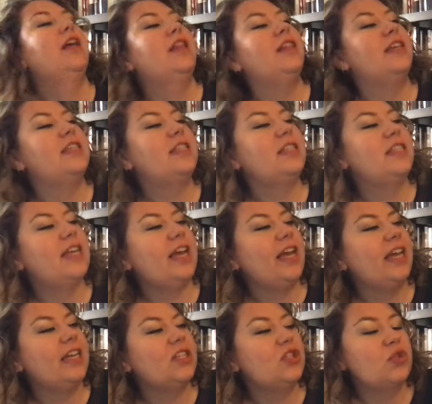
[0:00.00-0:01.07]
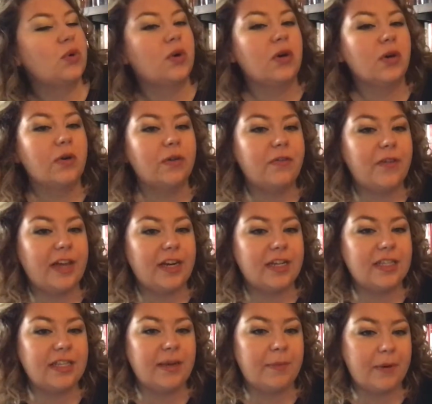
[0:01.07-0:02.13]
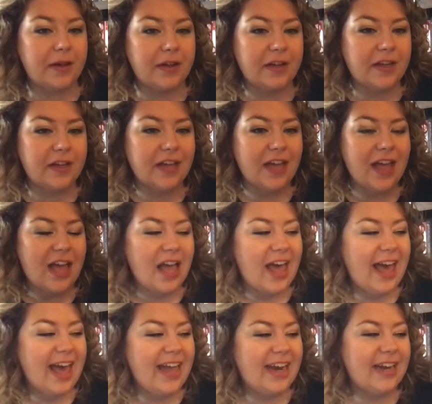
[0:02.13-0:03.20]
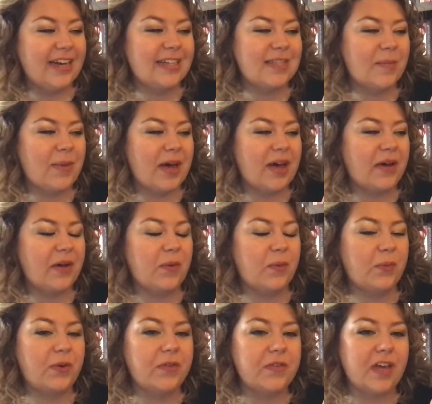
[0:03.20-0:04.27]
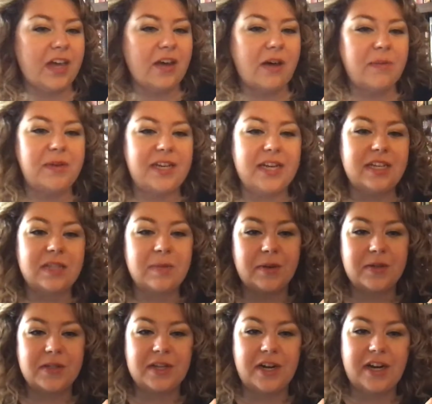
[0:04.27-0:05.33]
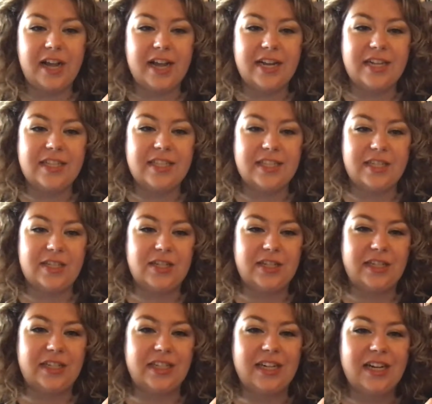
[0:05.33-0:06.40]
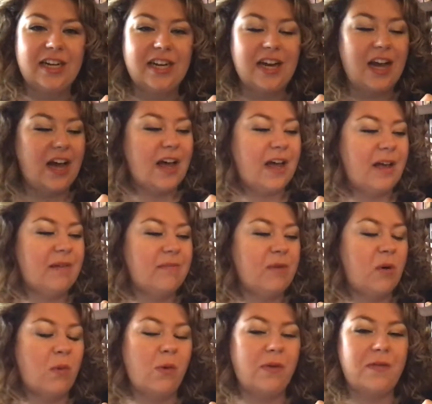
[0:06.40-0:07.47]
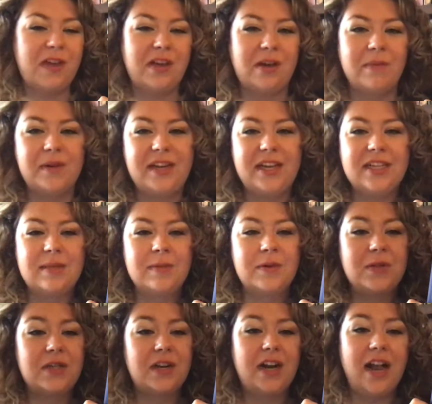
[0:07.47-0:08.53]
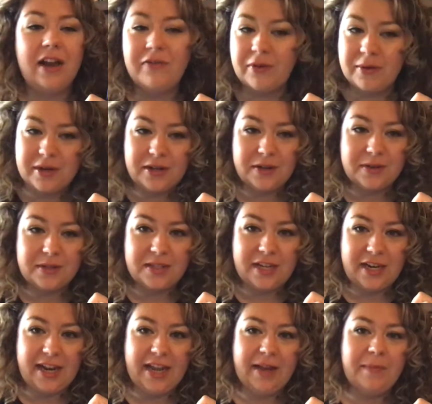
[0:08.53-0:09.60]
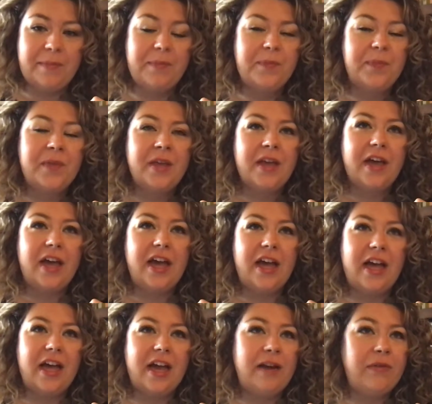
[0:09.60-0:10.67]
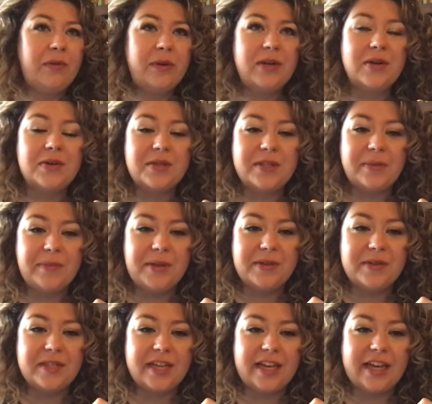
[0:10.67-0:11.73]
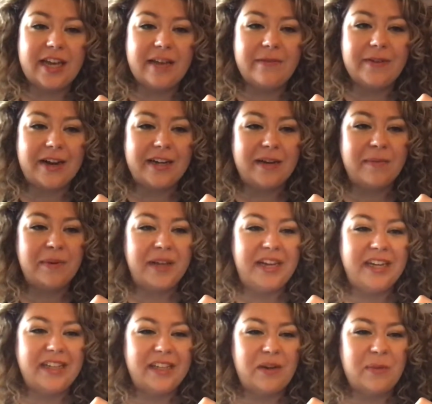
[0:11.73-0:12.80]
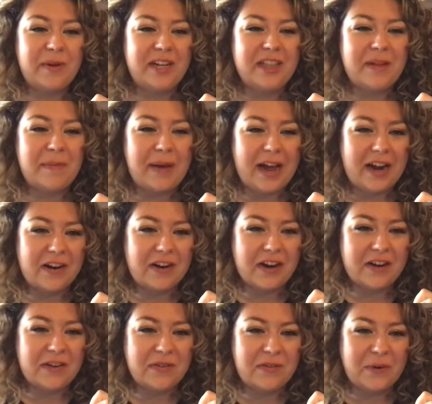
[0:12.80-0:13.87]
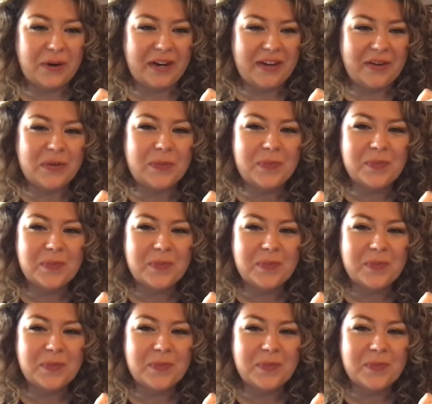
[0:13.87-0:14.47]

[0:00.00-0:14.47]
This is a historical fantasy book, and it is about Wolfgang Amadeus Mozart and his sister. Wolfgang Amadeus Mozart, everyone knows the name, everyone knows the music. In fact, I'm playing a little bit in the background for you.